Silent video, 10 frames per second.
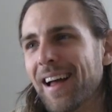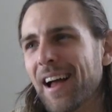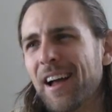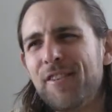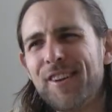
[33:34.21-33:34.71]
I
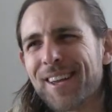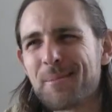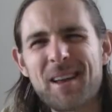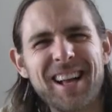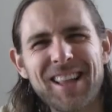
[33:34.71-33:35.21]
feel like I'm
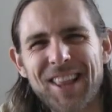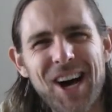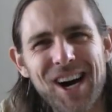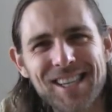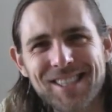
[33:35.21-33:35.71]
at a
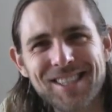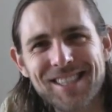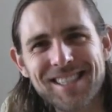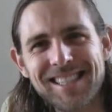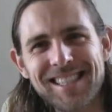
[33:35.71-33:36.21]
loss
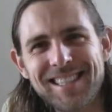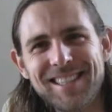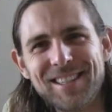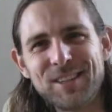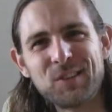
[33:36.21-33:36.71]

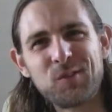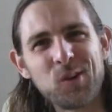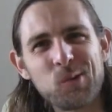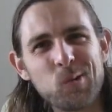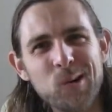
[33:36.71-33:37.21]
for
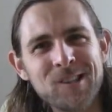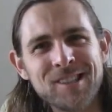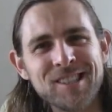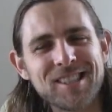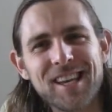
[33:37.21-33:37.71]

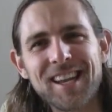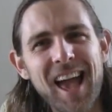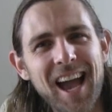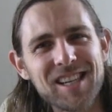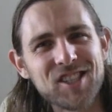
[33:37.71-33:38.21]
words and
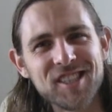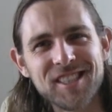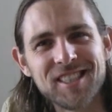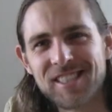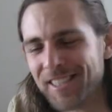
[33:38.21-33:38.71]

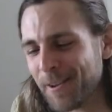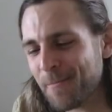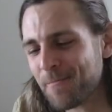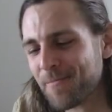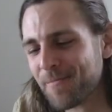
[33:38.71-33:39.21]
actions.
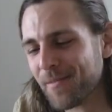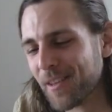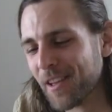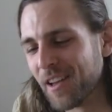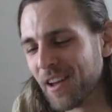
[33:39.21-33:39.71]

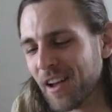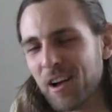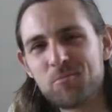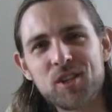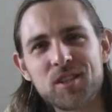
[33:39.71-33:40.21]
I'm
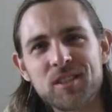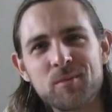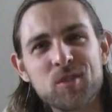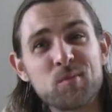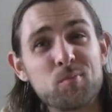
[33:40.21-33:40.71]
just I'm
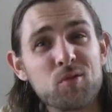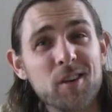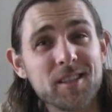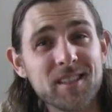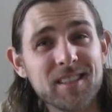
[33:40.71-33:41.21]
just
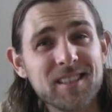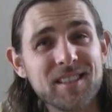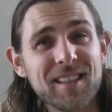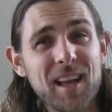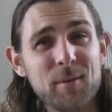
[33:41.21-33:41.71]
present.
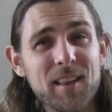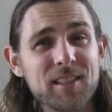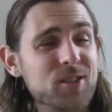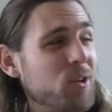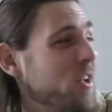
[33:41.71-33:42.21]
I mean that's
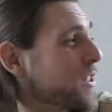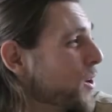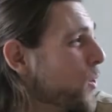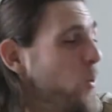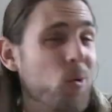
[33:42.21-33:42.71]
sort of like the
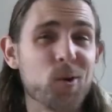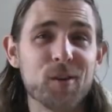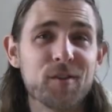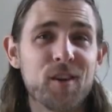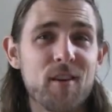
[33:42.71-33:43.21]
core
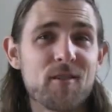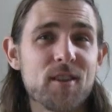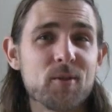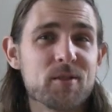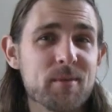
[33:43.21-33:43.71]
of everything
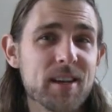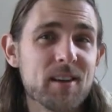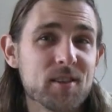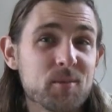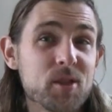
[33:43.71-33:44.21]
with me now.
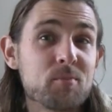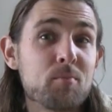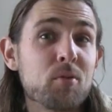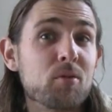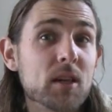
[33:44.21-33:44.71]
I'm just
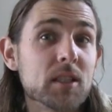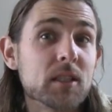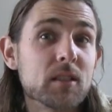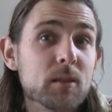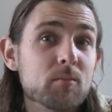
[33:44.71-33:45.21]
present,
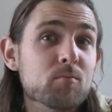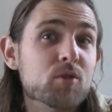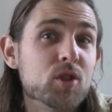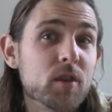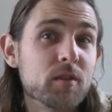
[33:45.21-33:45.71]

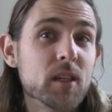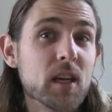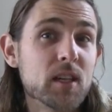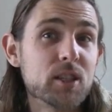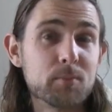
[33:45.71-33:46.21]
observing,
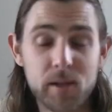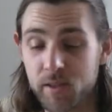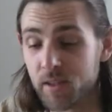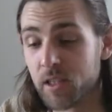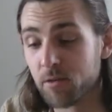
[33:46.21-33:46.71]

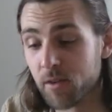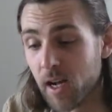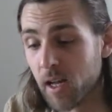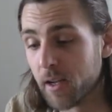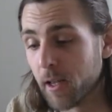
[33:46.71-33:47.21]
experiencing
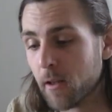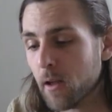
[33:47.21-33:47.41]
reality.